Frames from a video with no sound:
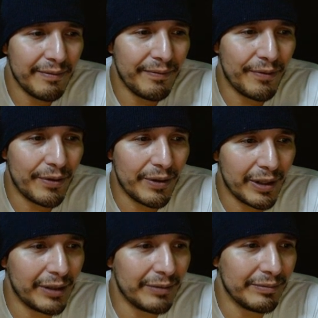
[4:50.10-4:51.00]

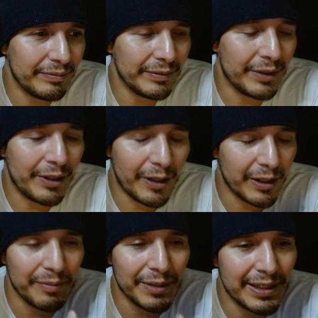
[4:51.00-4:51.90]
for, you know,
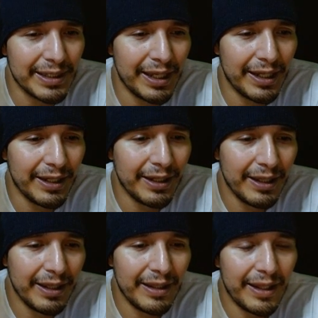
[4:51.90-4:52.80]
argument's sake,
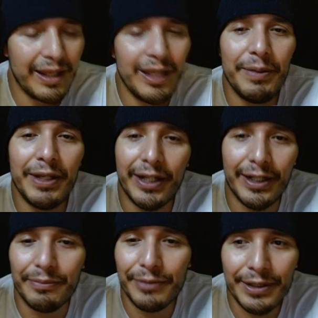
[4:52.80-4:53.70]
that he
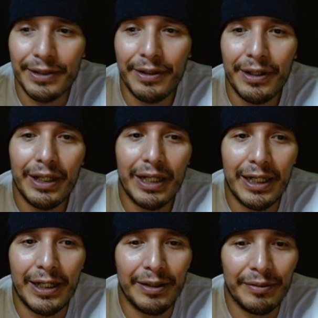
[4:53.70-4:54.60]
becomes,
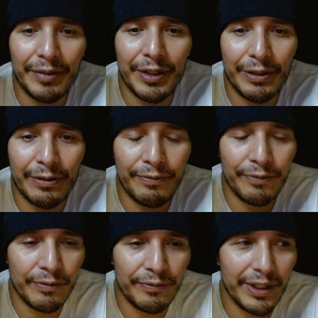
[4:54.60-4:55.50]
uh, you know, a
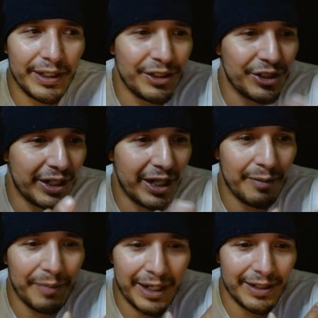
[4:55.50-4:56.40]
full-fledged Jedi
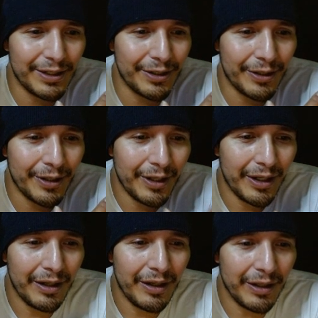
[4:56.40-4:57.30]
Master,
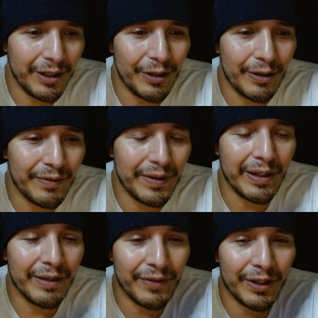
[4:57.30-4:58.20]
you know, if the,
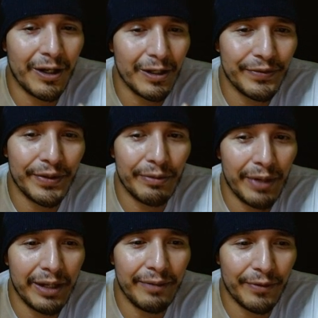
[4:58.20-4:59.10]
if the cards fell
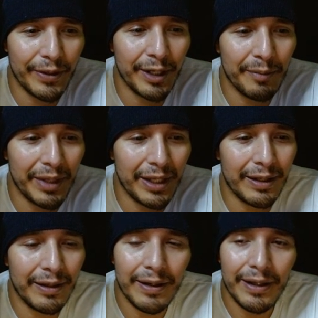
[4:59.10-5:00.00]
right for him and,
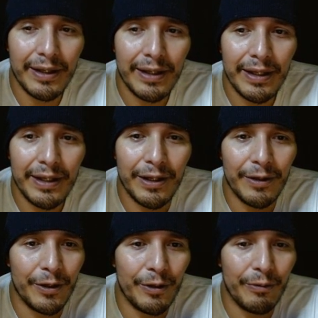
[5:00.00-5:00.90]
you
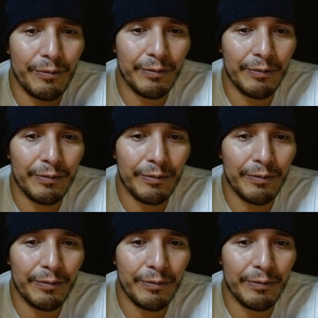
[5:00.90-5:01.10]
know,